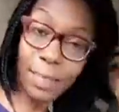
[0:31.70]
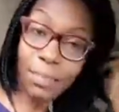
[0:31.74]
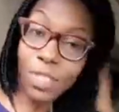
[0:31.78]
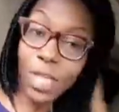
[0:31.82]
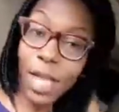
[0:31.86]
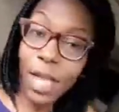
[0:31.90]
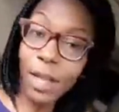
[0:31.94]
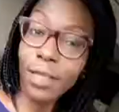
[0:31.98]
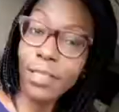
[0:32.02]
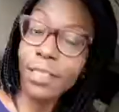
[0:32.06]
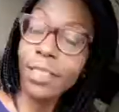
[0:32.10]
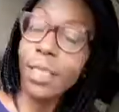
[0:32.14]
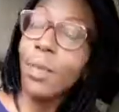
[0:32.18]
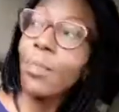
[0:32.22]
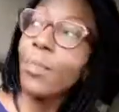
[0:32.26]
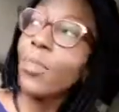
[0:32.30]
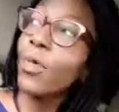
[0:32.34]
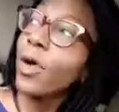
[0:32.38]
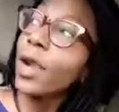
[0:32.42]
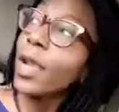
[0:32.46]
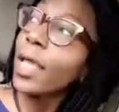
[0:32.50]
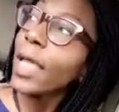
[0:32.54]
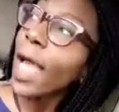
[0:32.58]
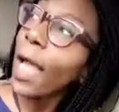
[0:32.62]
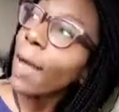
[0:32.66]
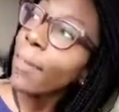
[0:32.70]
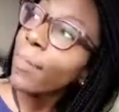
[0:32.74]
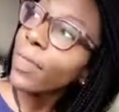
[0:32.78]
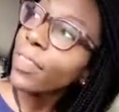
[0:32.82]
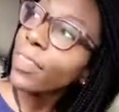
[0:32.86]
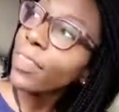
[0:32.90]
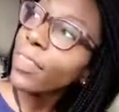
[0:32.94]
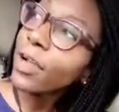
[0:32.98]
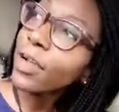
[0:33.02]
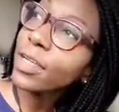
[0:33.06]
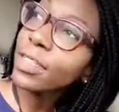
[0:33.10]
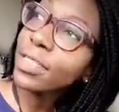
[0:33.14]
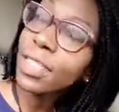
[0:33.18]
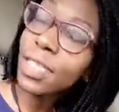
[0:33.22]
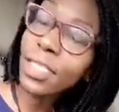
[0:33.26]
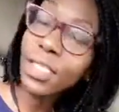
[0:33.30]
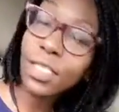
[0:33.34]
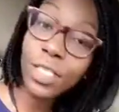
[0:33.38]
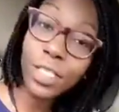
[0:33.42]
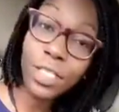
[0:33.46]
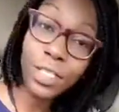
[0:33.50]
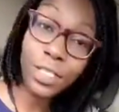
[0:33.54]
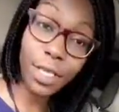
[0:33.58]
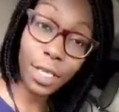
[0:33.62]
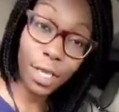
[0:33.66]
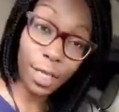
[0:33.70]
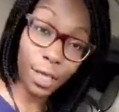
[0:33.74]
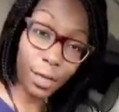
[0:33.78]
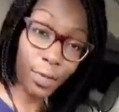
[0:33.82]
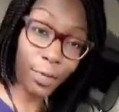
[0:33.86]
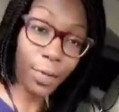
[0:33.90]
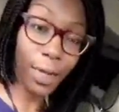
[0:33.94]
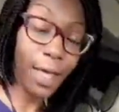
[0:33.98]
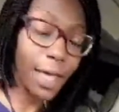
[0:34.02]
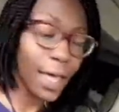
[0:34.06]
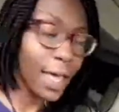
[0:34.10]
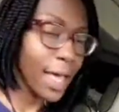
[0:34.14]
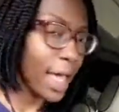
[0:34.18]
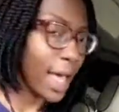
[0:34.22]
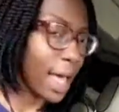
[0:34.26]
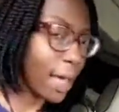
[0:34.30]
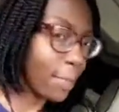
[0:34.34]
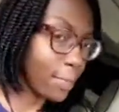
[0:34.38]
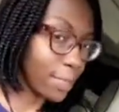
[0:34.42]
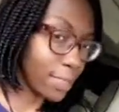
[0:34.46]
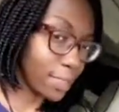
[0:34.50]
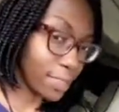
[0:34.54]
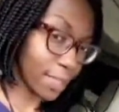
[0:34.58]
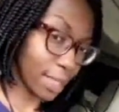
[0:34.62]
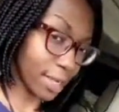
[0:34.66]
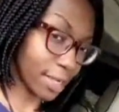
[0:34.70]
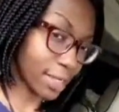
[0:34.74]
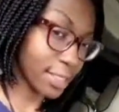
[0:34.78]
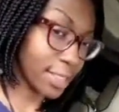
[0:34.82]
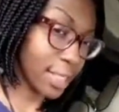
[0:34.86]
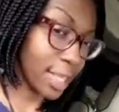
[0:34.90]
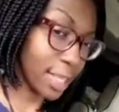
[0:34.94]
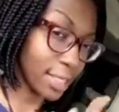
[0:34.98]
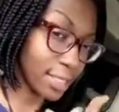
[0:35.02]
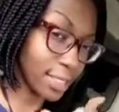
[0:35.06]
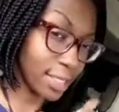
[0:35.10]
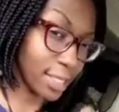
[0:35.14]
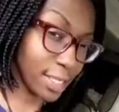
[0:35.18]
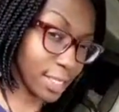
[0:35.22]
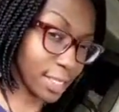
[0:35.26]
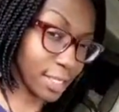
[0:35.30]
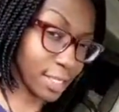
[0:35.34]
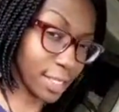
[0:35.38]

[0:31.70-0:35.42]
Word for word: Chatters, good morning. Happy Thursday to you. Happy Thursday to